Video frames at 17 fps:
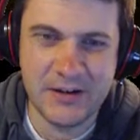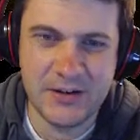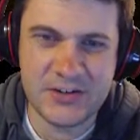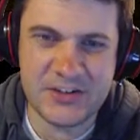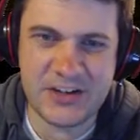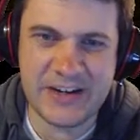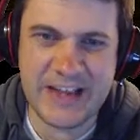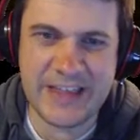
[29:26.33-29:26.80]

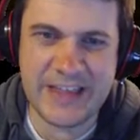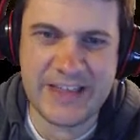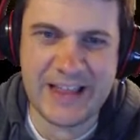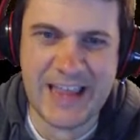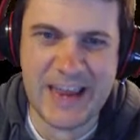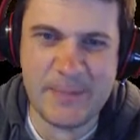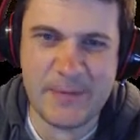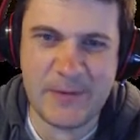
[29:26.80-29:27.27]
Turn on the
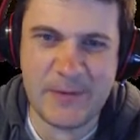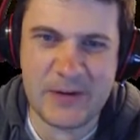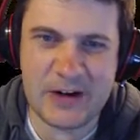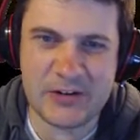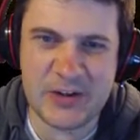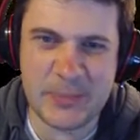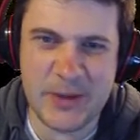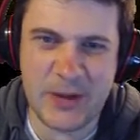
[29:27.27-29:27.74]
light before you
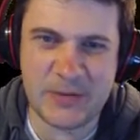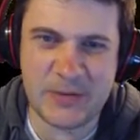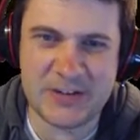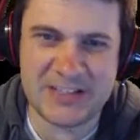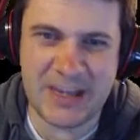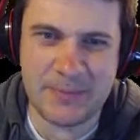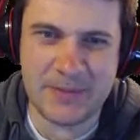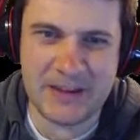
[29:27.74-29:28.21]
trip over
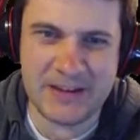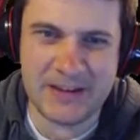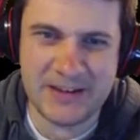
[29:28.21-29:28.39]
something.